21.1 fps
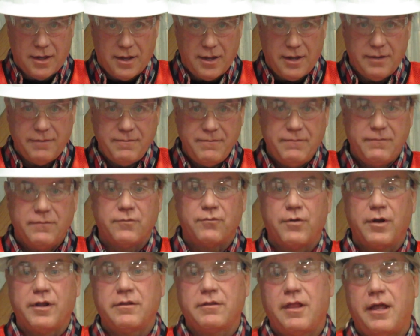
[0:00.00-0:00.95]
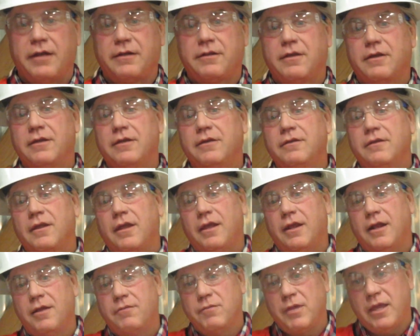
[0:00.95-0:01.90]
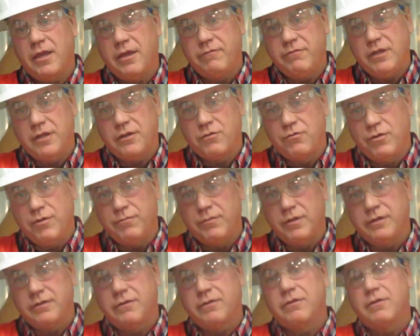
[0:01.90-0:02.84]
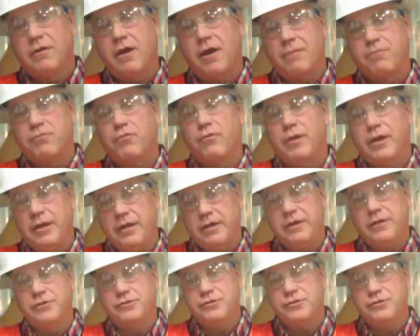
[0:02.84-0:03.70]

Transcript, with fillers: I'm Rick Latka, and I'm a heavy equipment operating